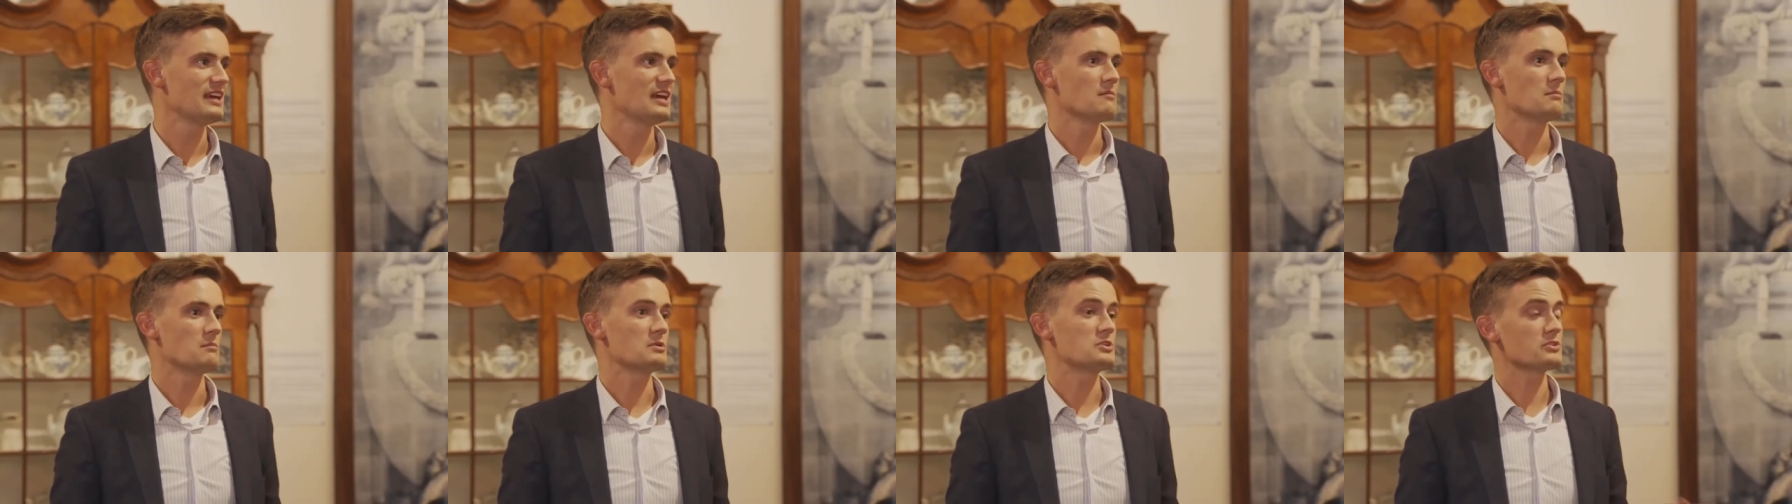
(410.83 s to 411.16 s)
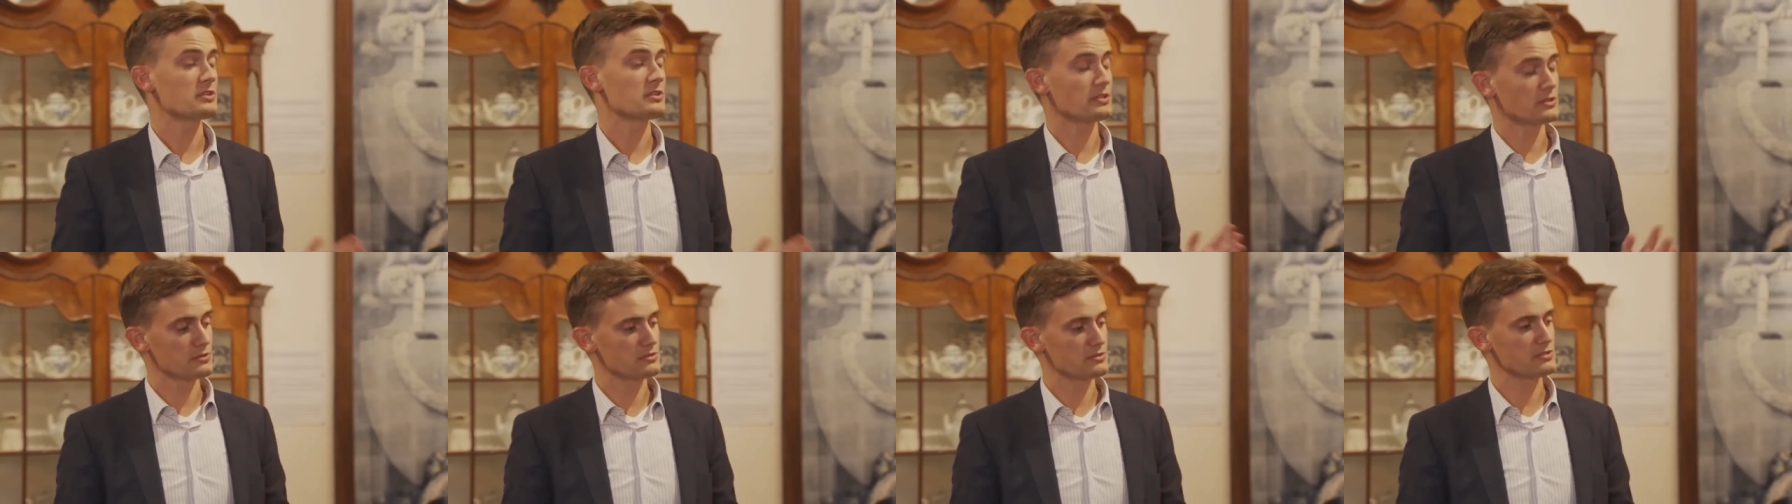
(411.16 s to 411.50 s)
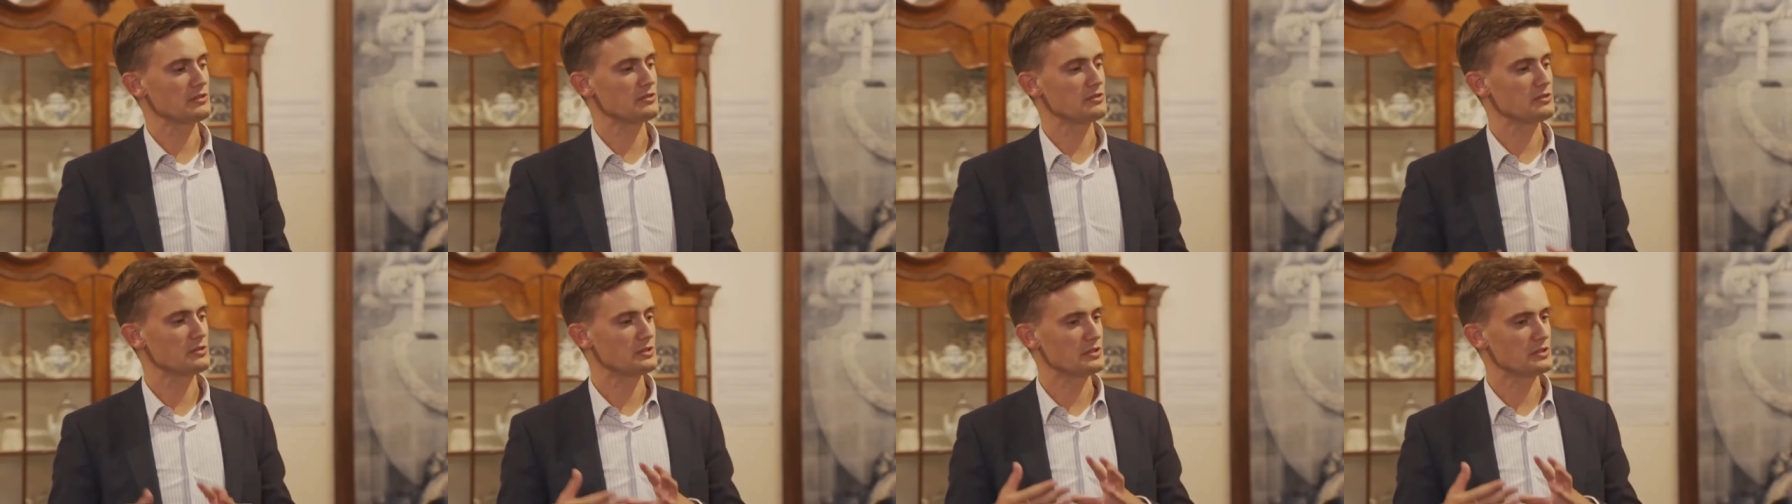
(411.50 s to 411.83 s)
but you can
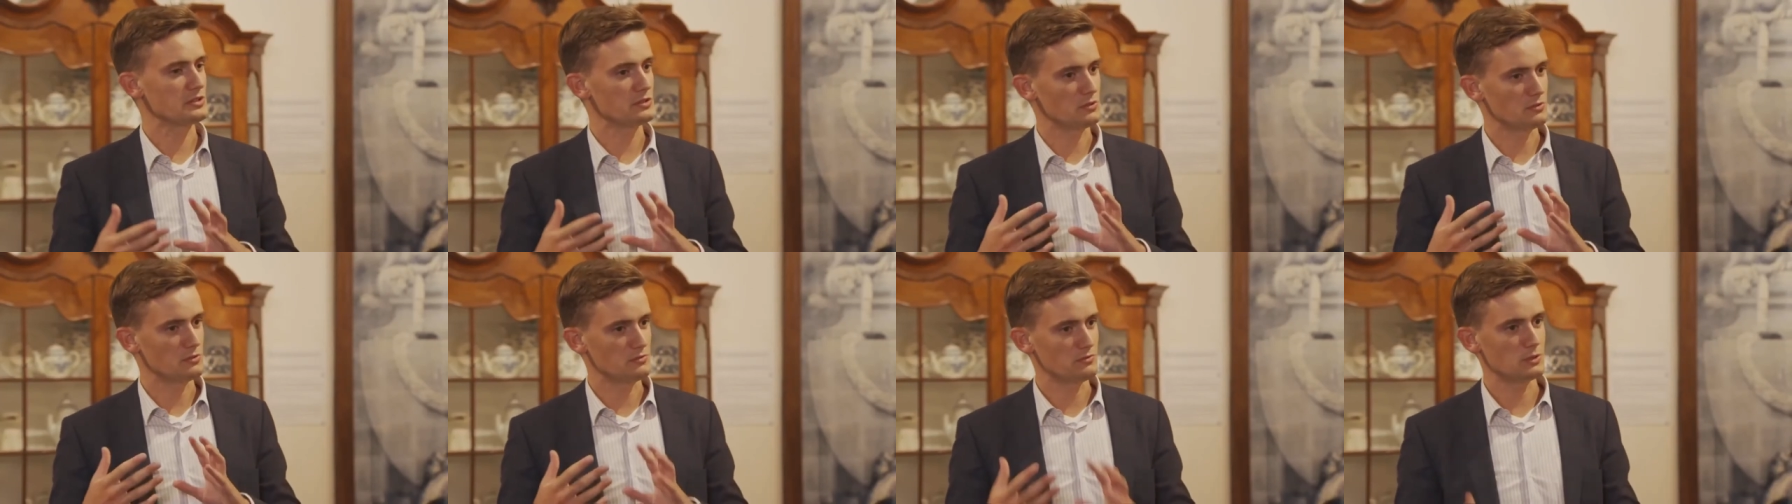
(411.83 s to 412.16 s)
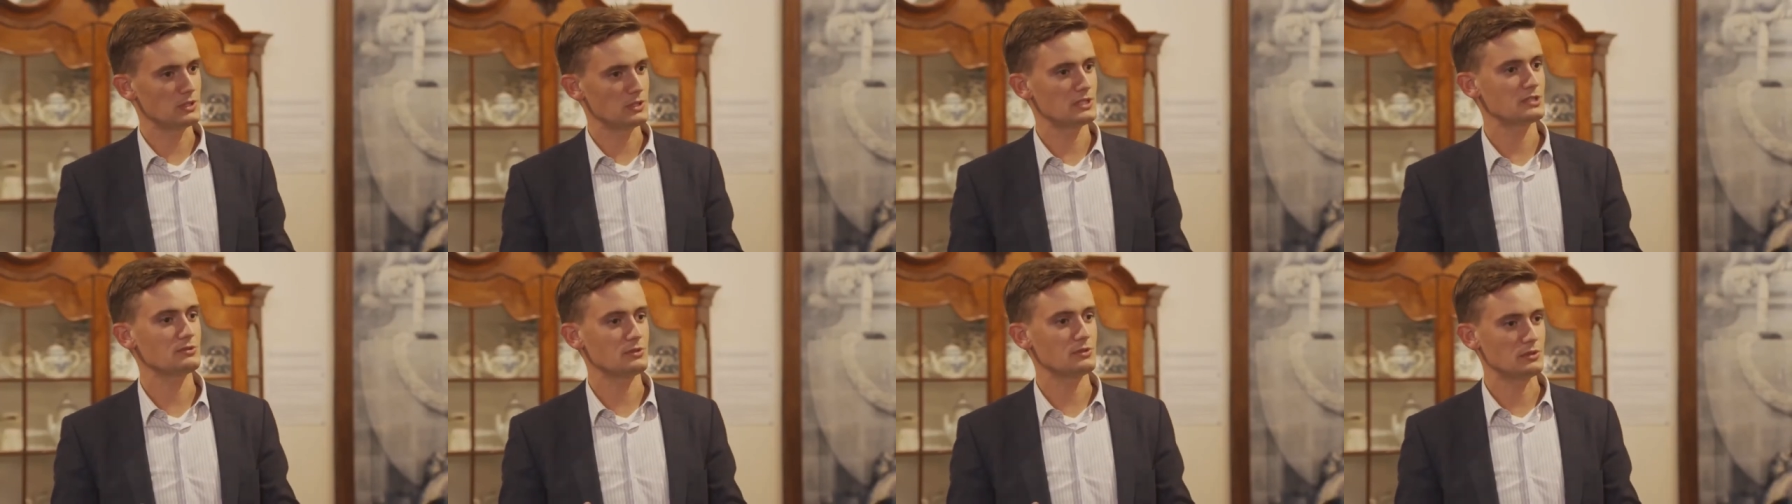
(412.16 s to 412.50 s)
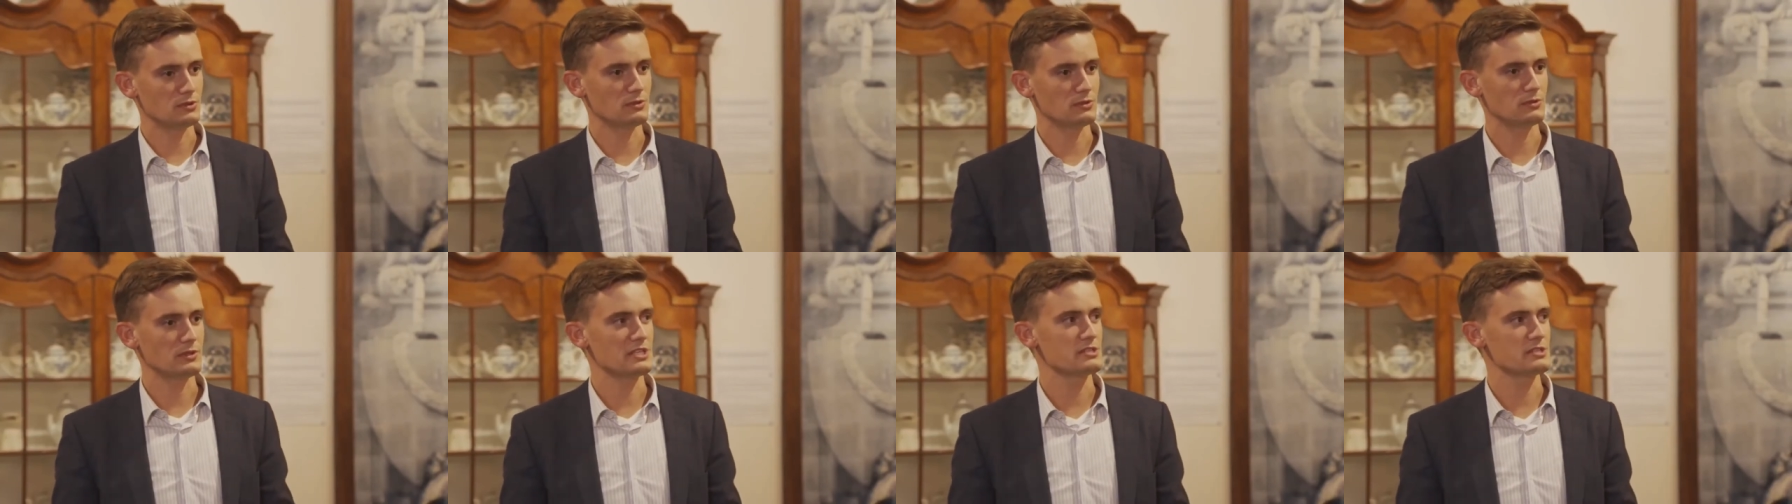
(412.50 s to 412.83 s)
also, you will
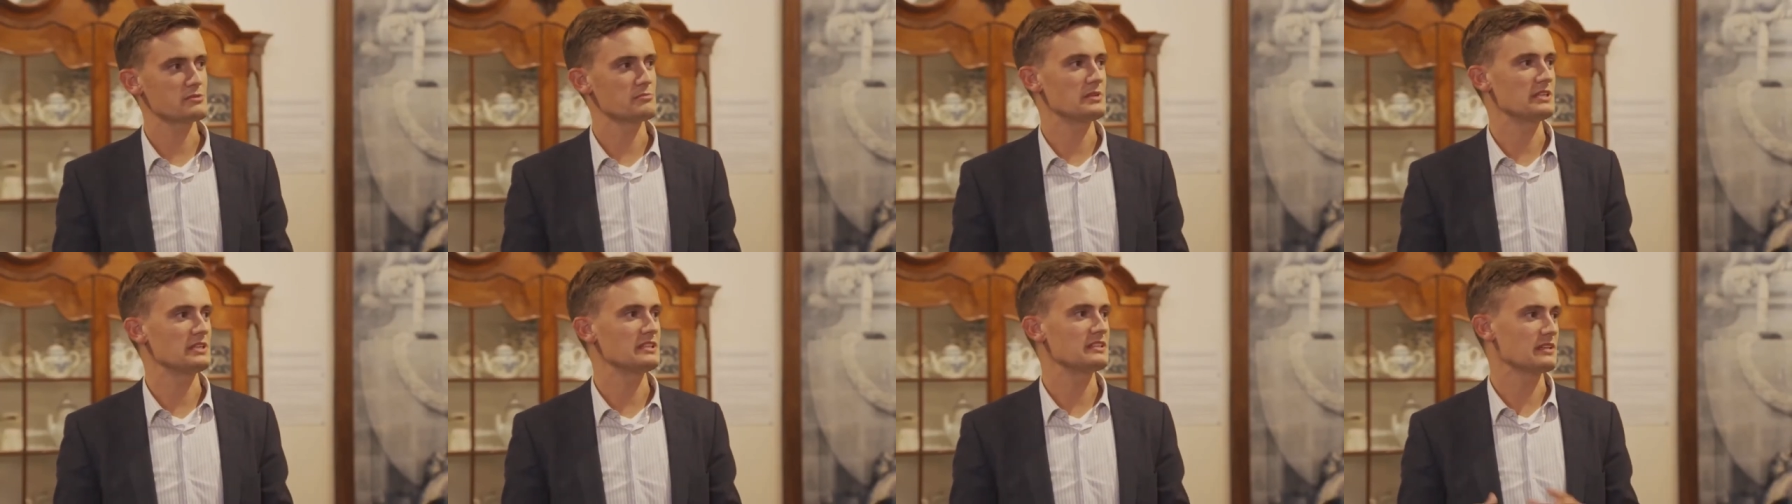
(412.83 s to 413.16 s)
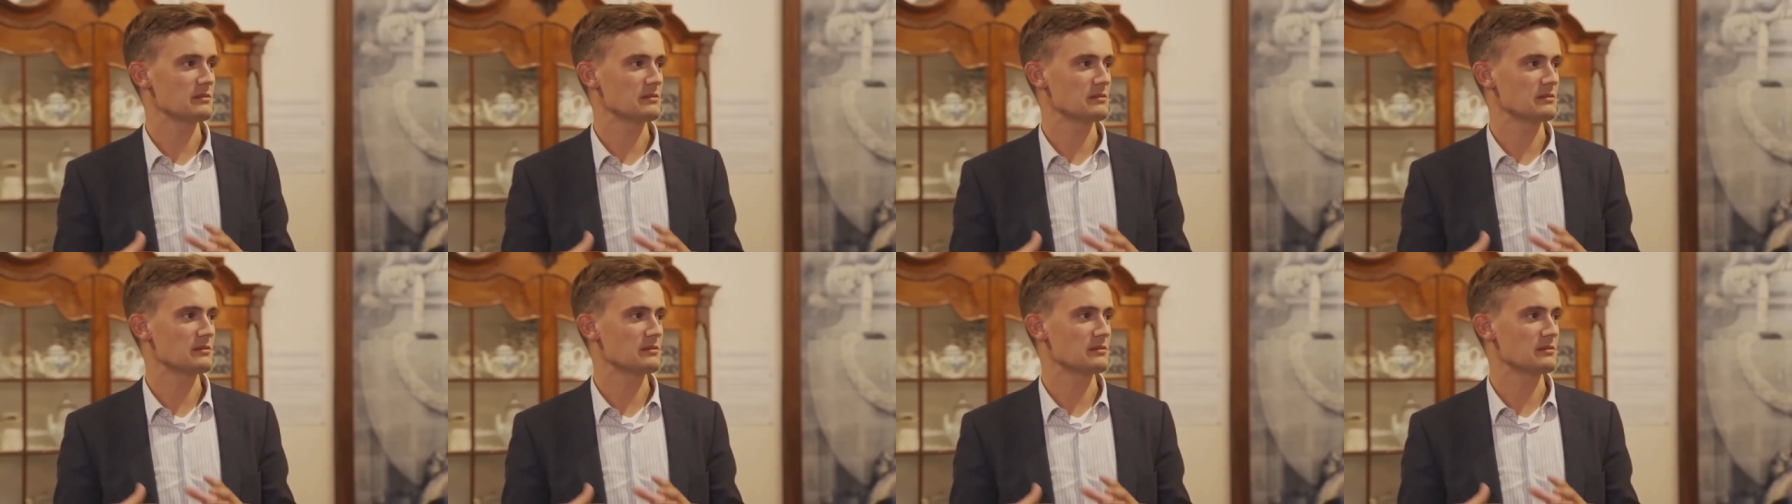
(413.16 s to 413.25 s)
always meet